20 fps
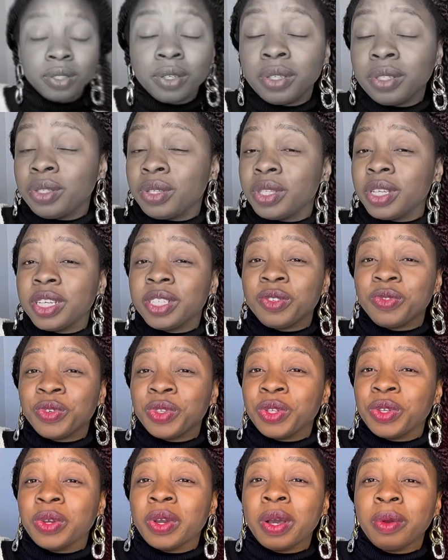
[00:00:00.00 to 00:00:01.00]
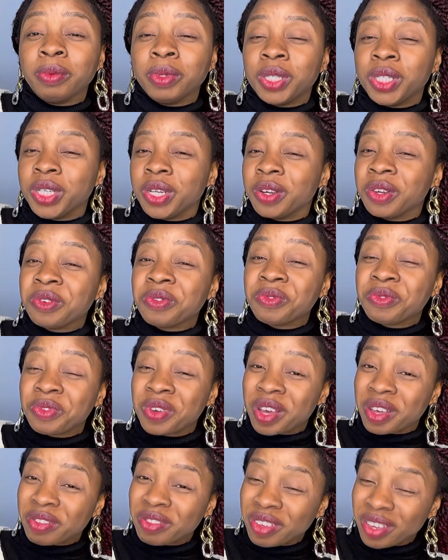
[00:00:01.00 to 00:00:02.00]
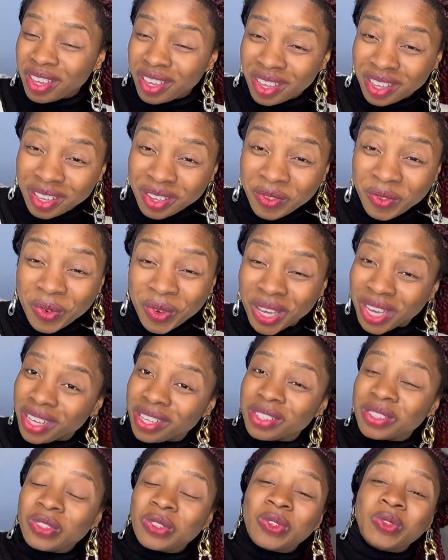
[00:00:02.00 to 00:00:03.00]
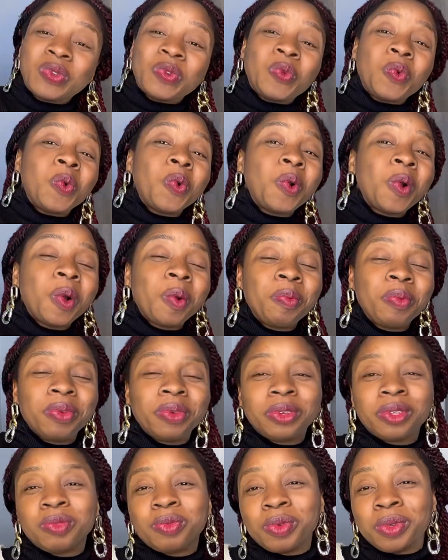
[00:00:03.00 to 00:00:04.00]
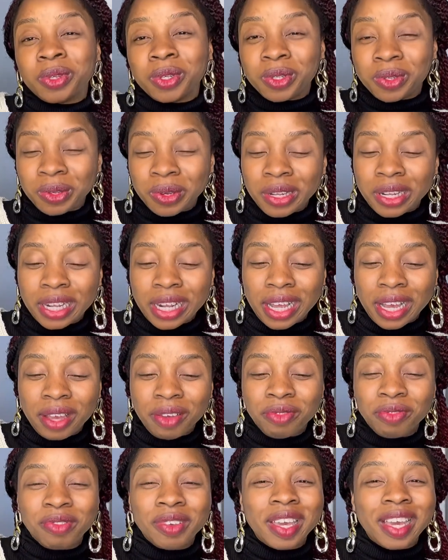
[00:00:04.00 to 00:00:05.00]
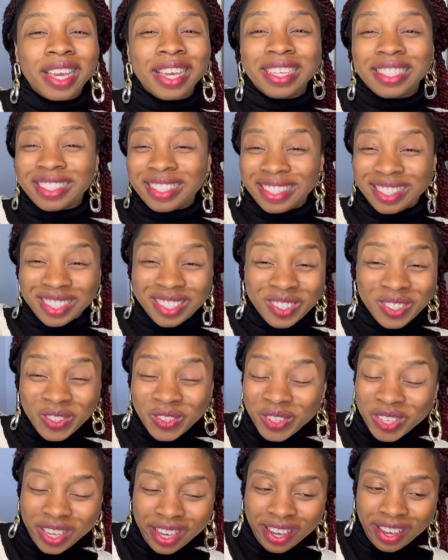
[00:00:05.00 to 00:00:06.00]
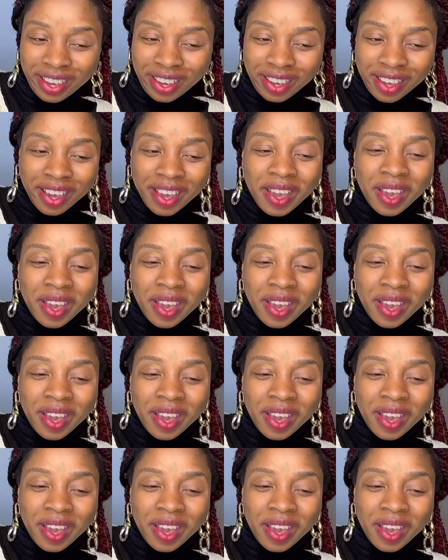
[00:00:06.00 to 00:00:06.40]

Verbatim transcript: so in today's video i'll be sharing five key ways to up your spiritual life in this new year